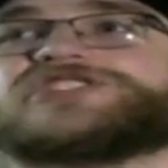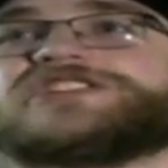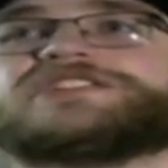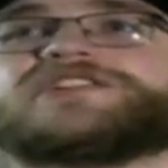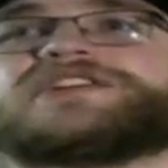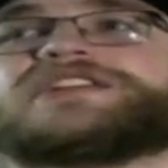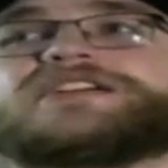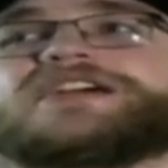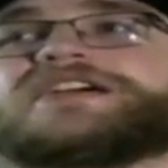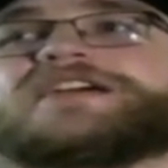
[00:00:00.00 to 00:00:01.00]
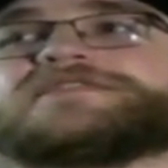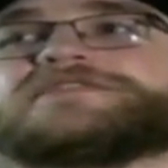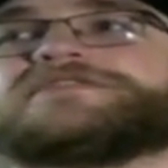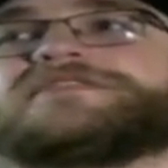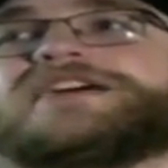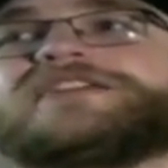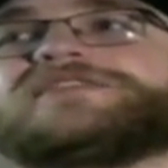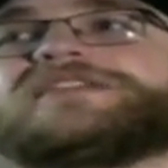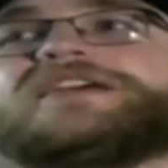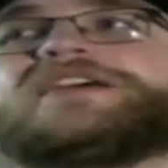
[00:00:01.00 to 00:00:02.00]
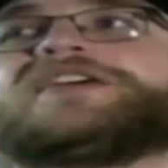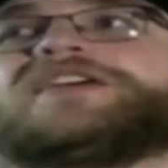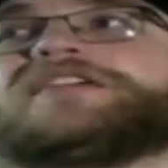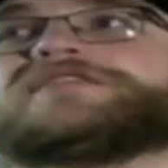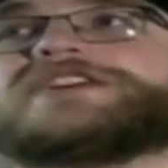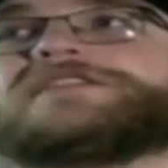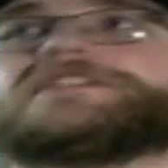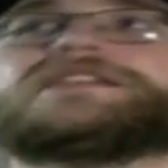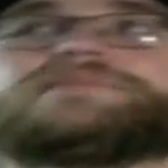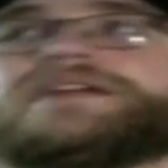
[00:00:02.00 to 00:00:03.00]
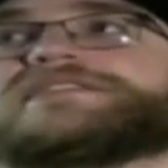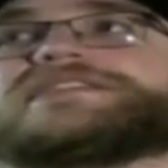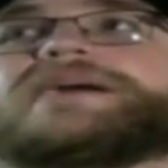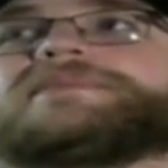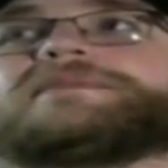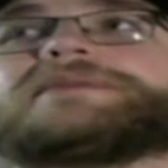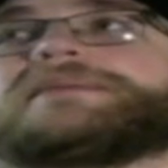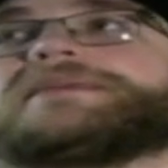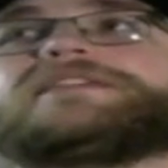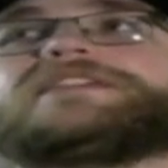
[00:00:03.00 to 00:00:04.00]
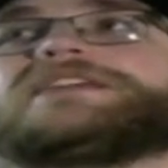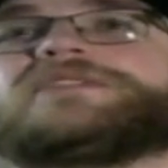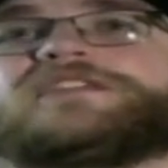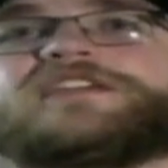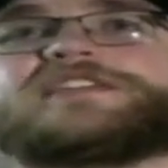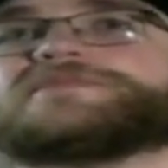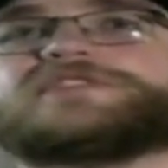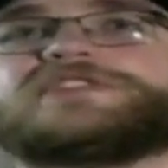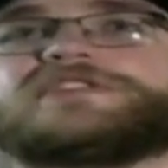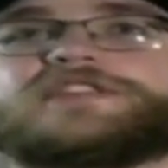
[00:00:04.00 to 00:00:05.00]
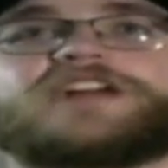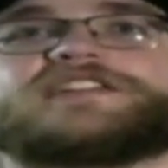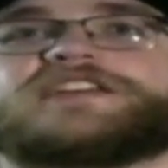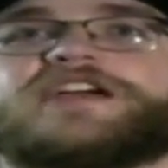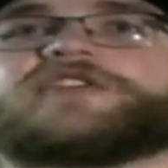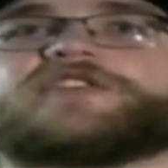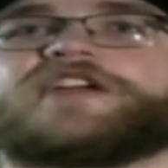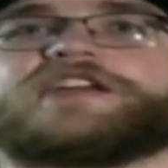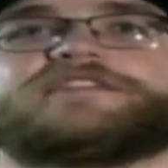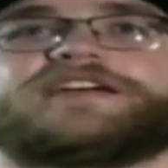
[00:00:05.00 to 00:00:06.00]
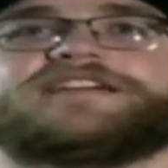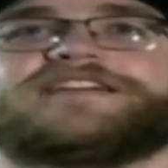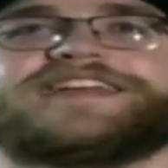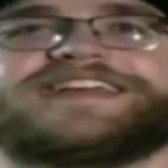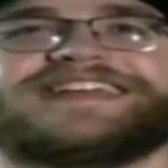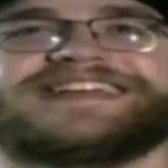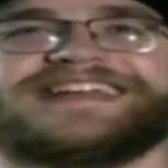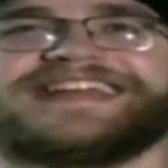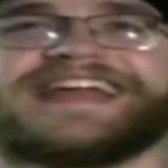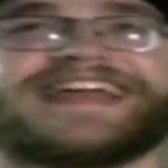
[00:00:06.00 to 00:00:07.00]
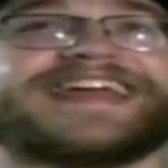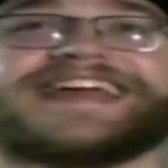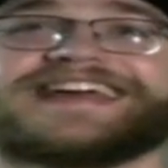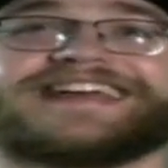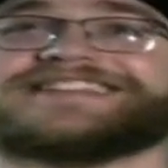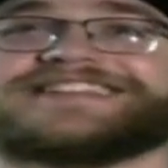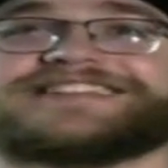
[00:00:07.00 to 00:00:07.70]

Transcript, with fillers: you have to have a cheat code to unlock a character who has stuff in the pit stop that probably isn't even accessible to you on not the character or anything.